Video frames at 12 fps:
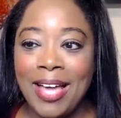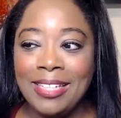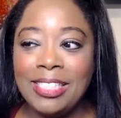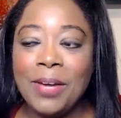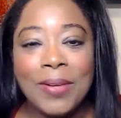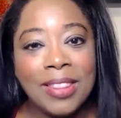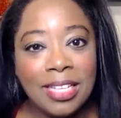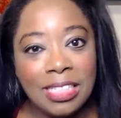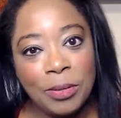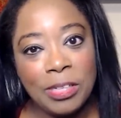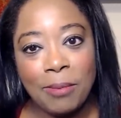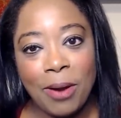So in this
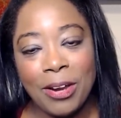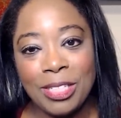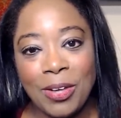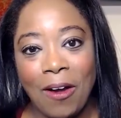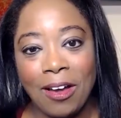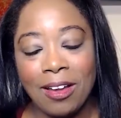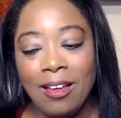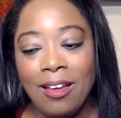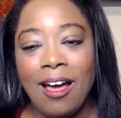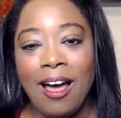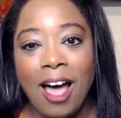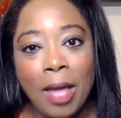week's Market Talk,
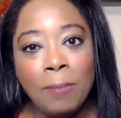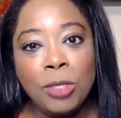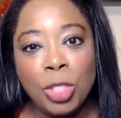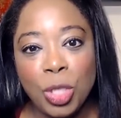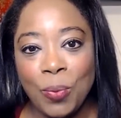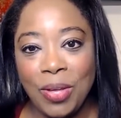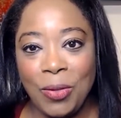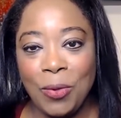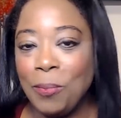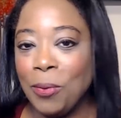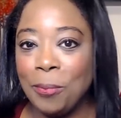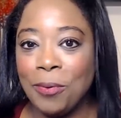I'm showing you
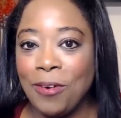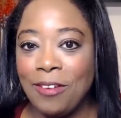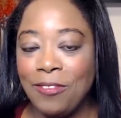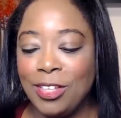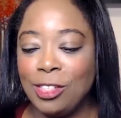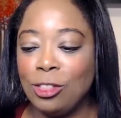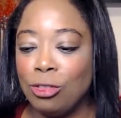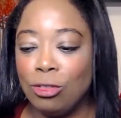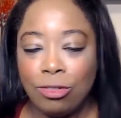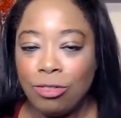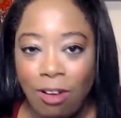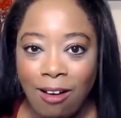Bold Profits
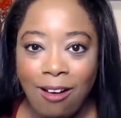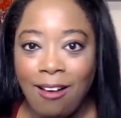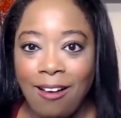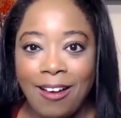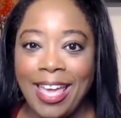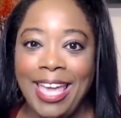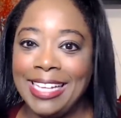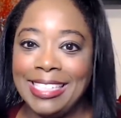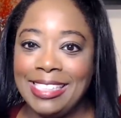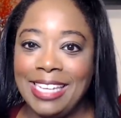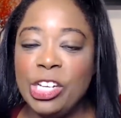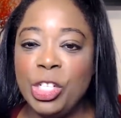Strong
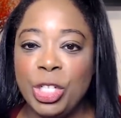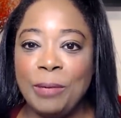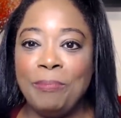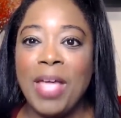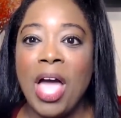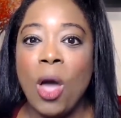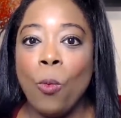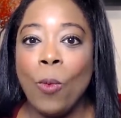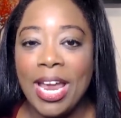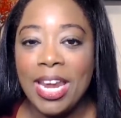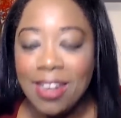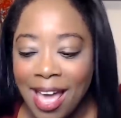Hands Nation
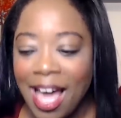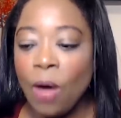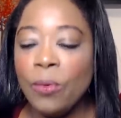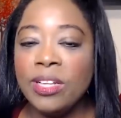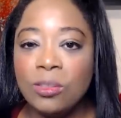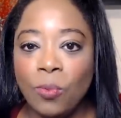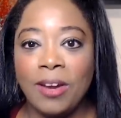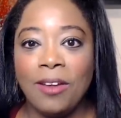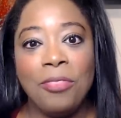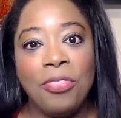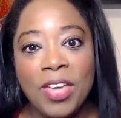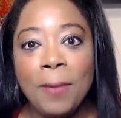why now is one
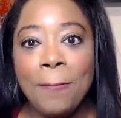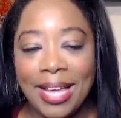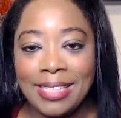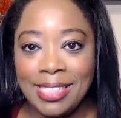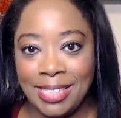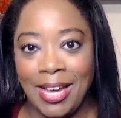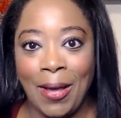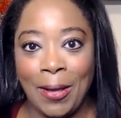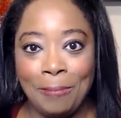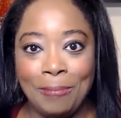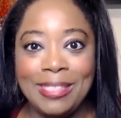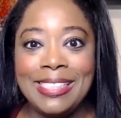of the best
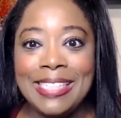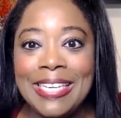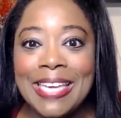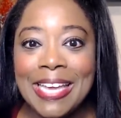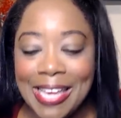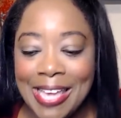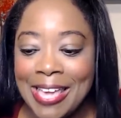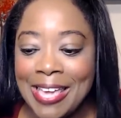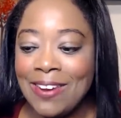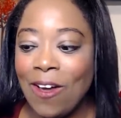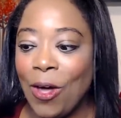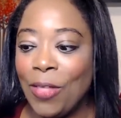times to get
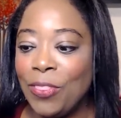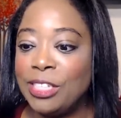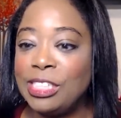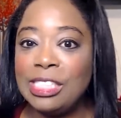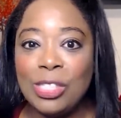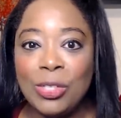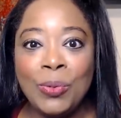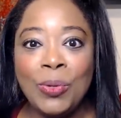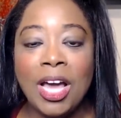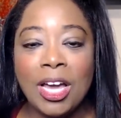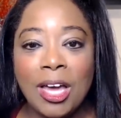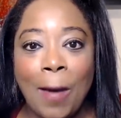in on the
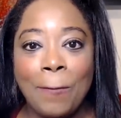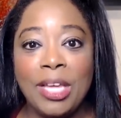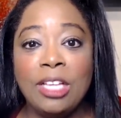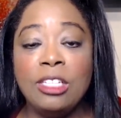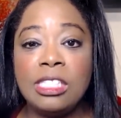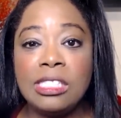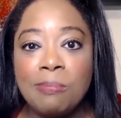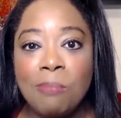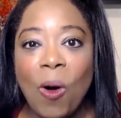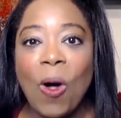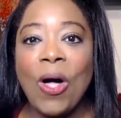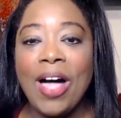soon coming
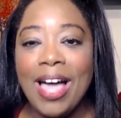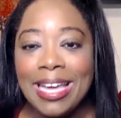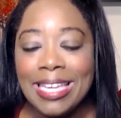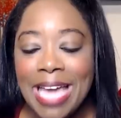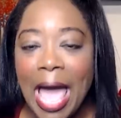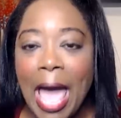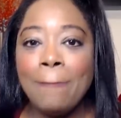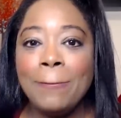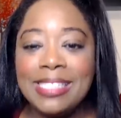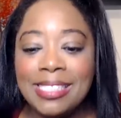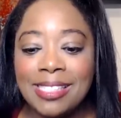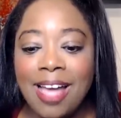small cap
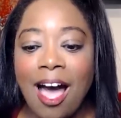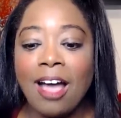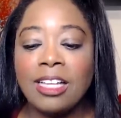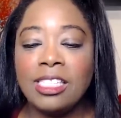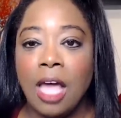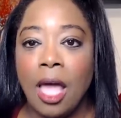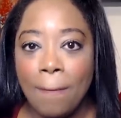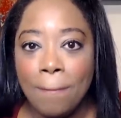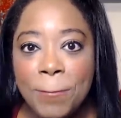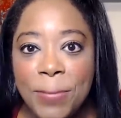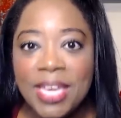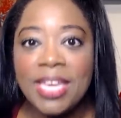stocks
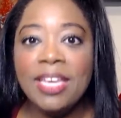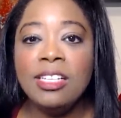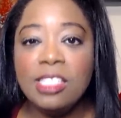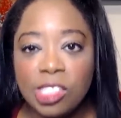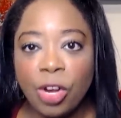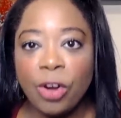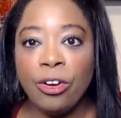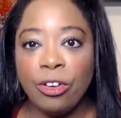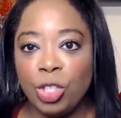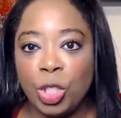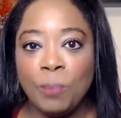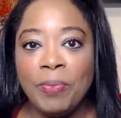big
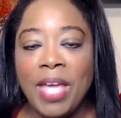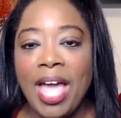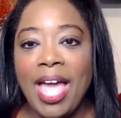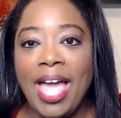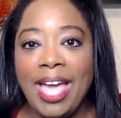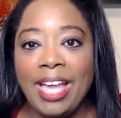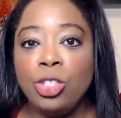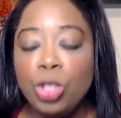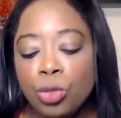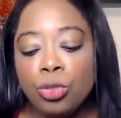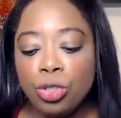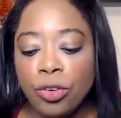surge, and
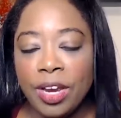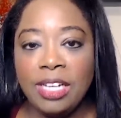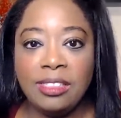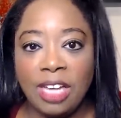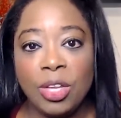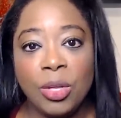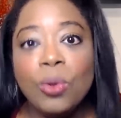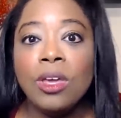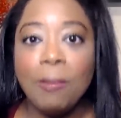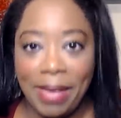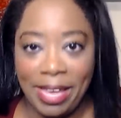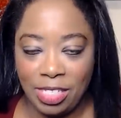two trades that you
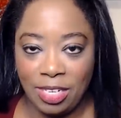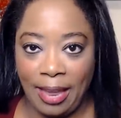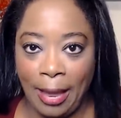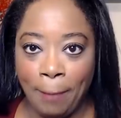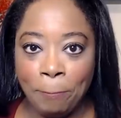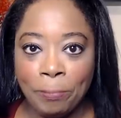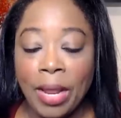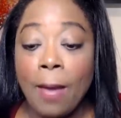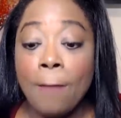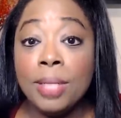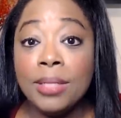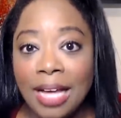can make today,
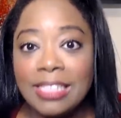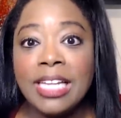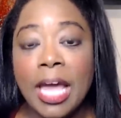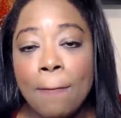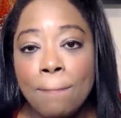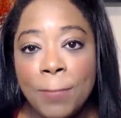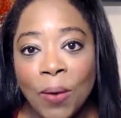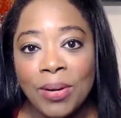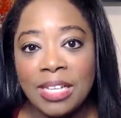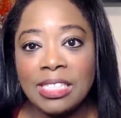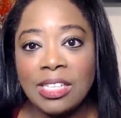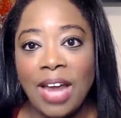plus a
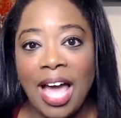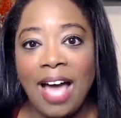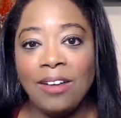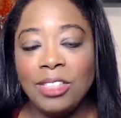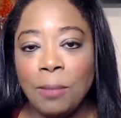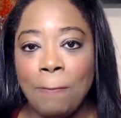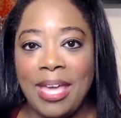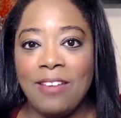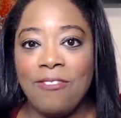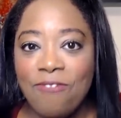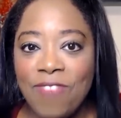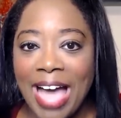bonus on how to make
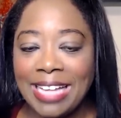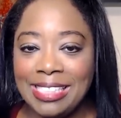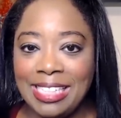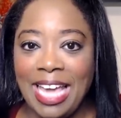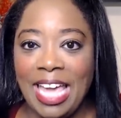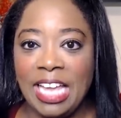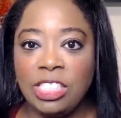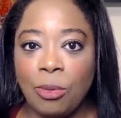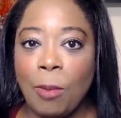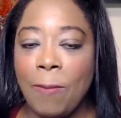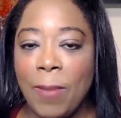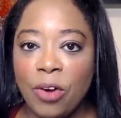fast gains from
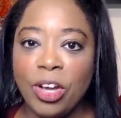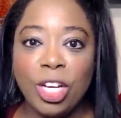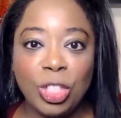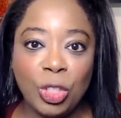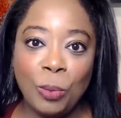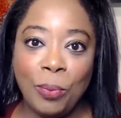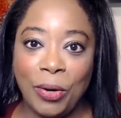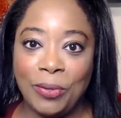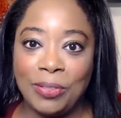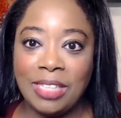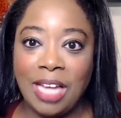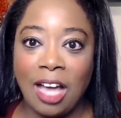America 2.0
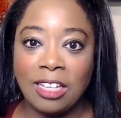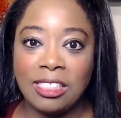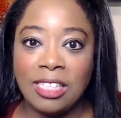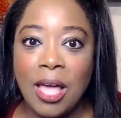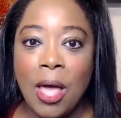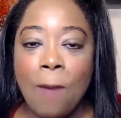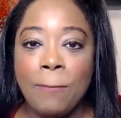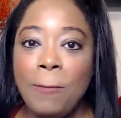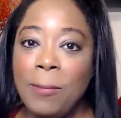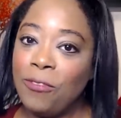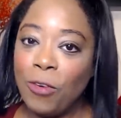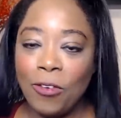stocks. But
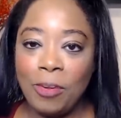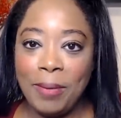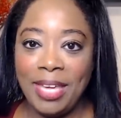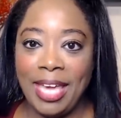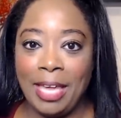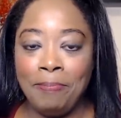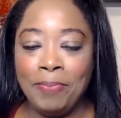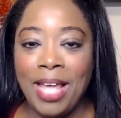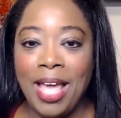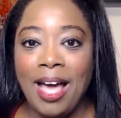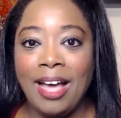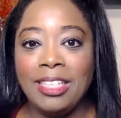before we begin,
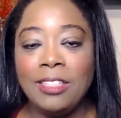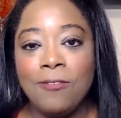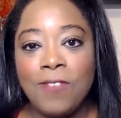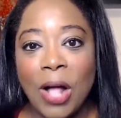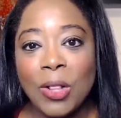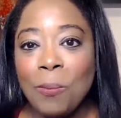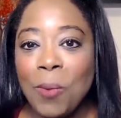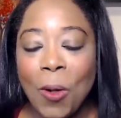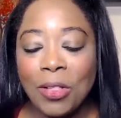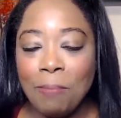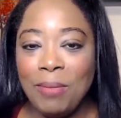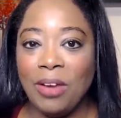to follow
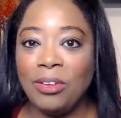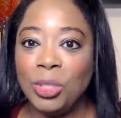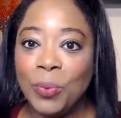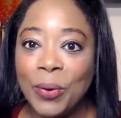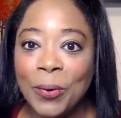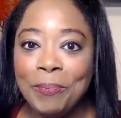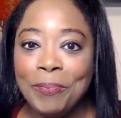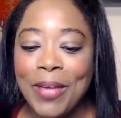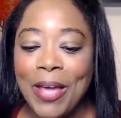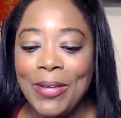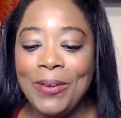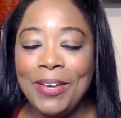Paul and me on Twitter,
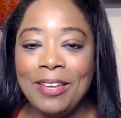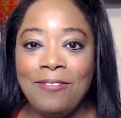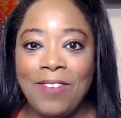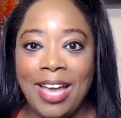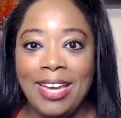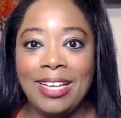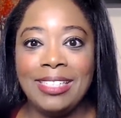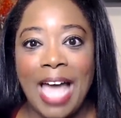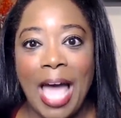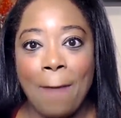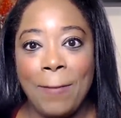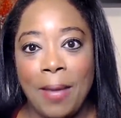you can find us
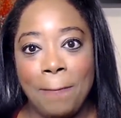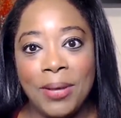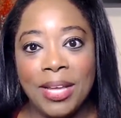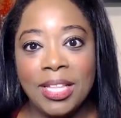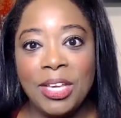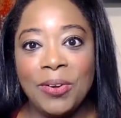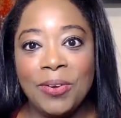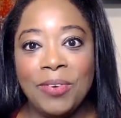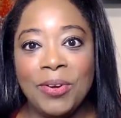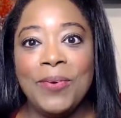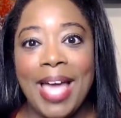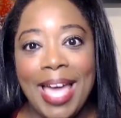at Mampilli
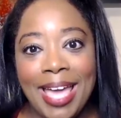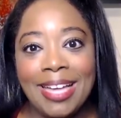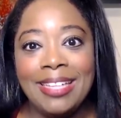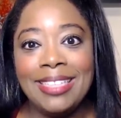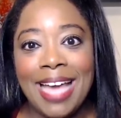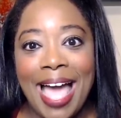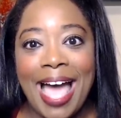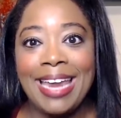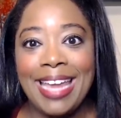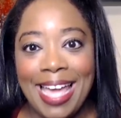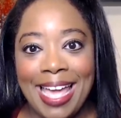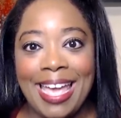Guru and at
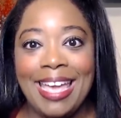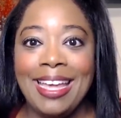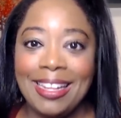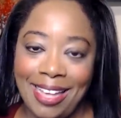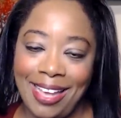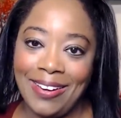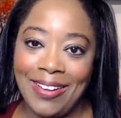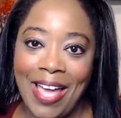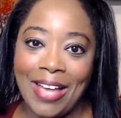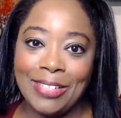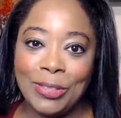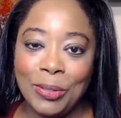A
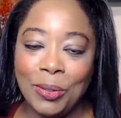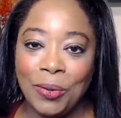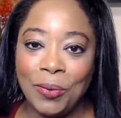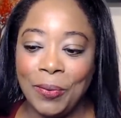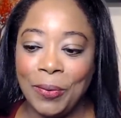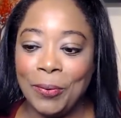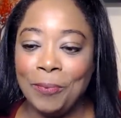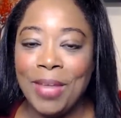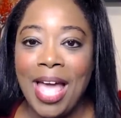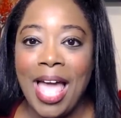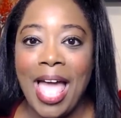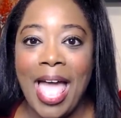Lancaster Guru.
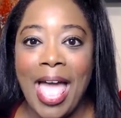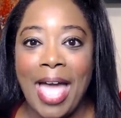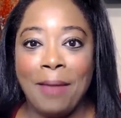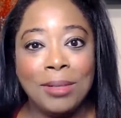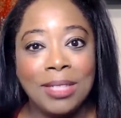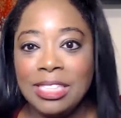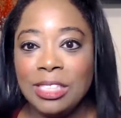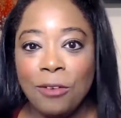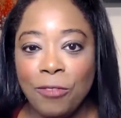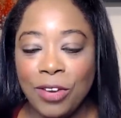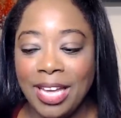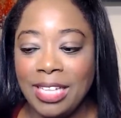And please
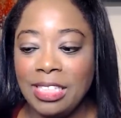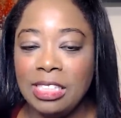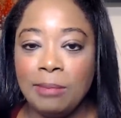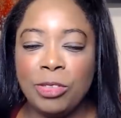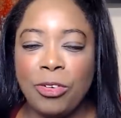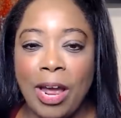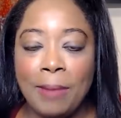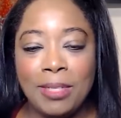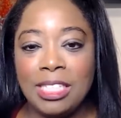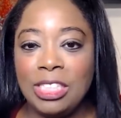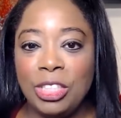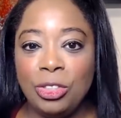don't forget to subscribe to
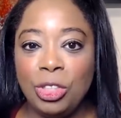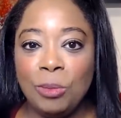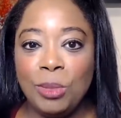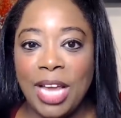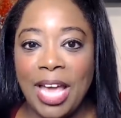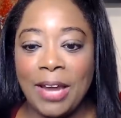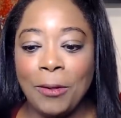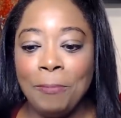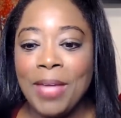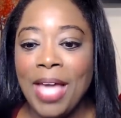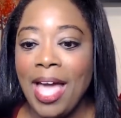this YouTube channel.